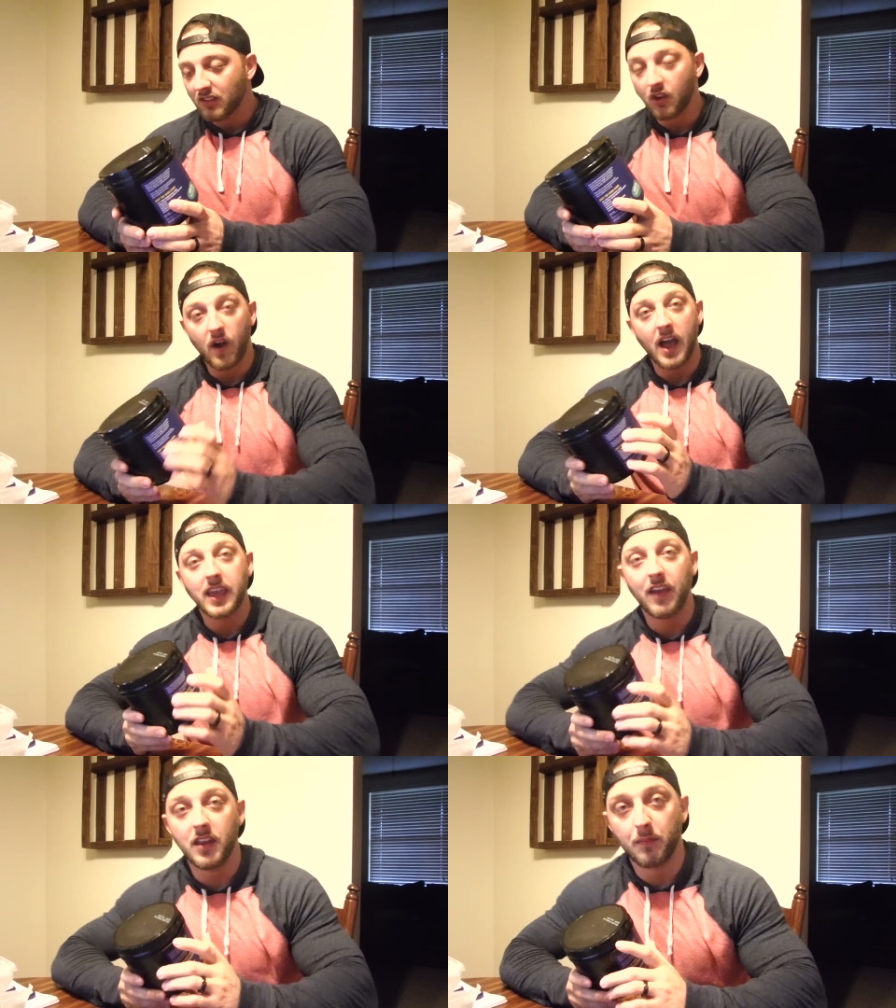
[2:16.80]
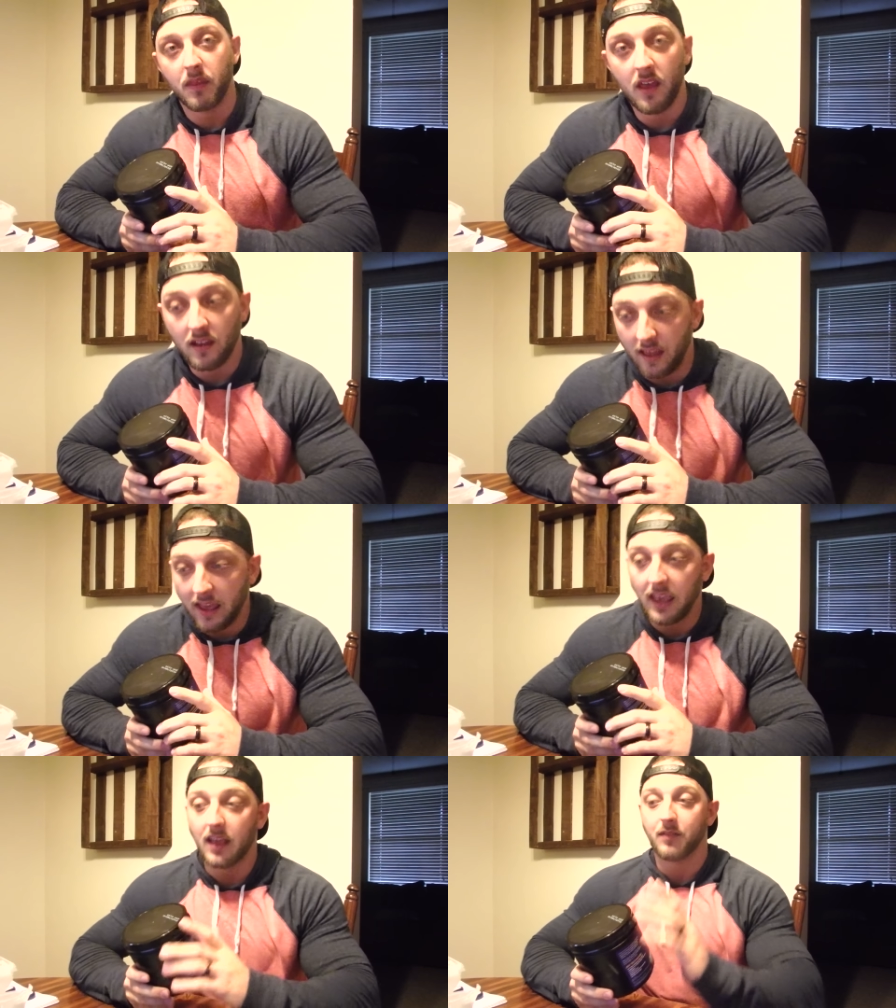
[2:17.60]
So I gave them,
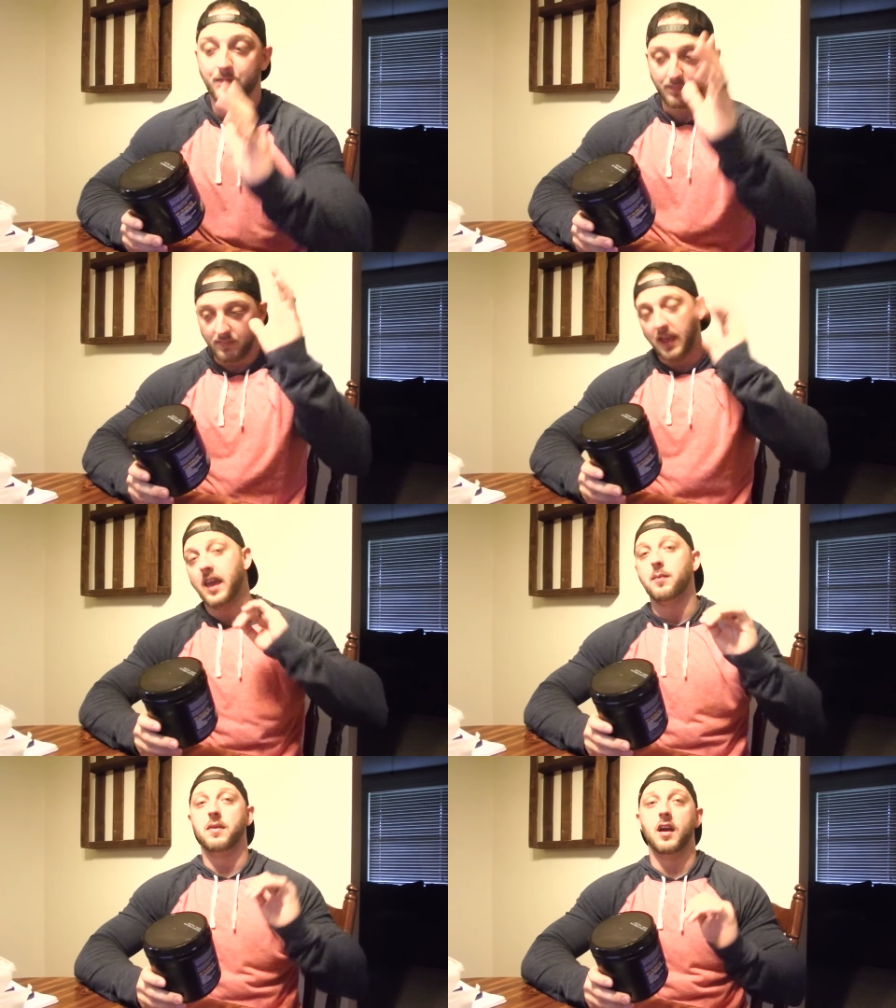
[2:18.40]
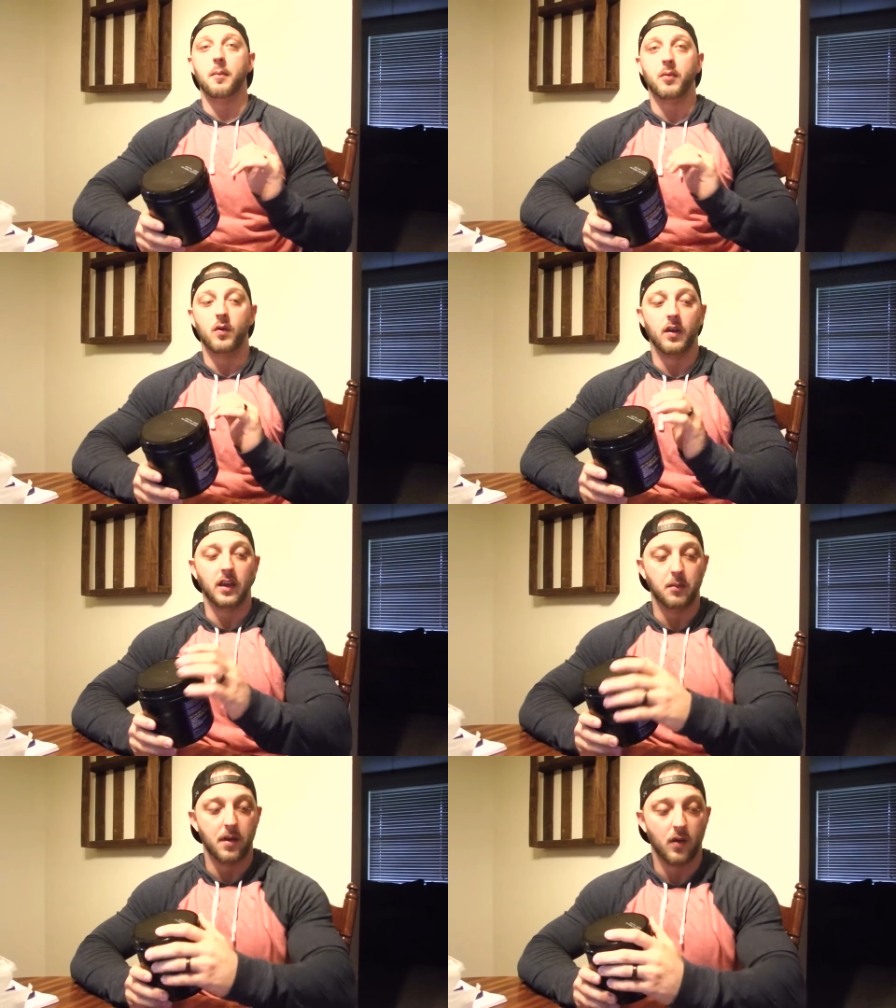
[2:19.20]
they hit me up on
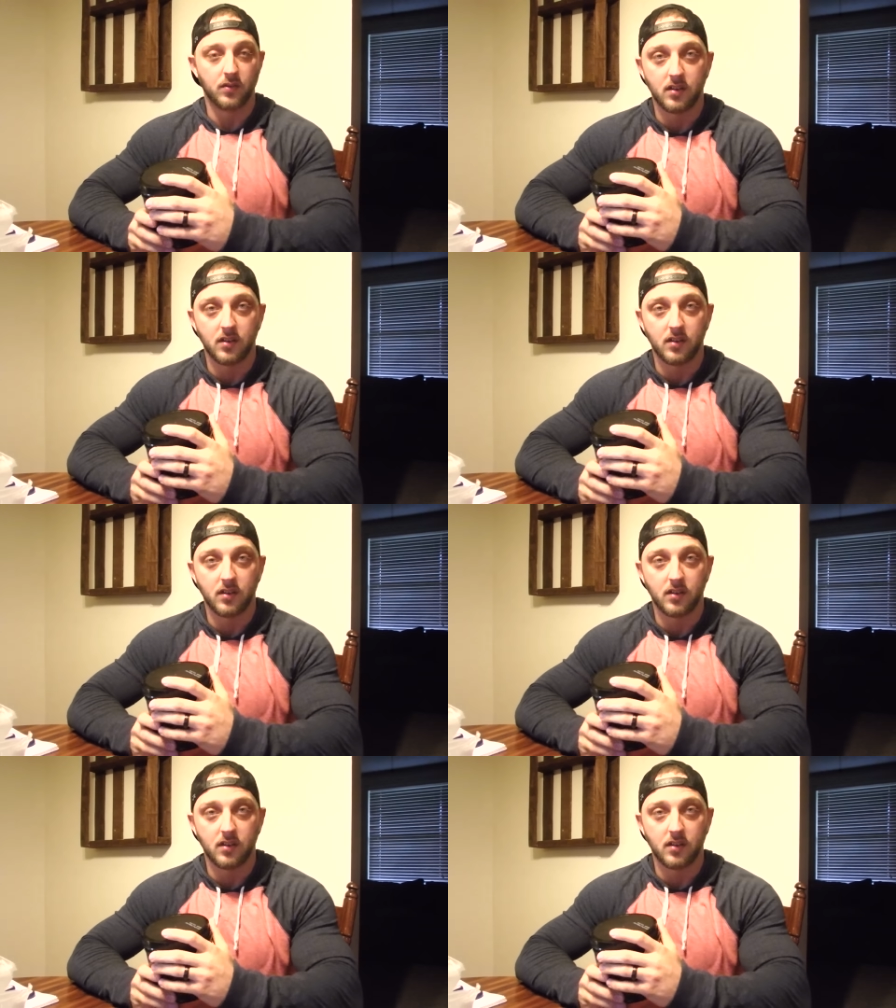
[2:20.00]
an email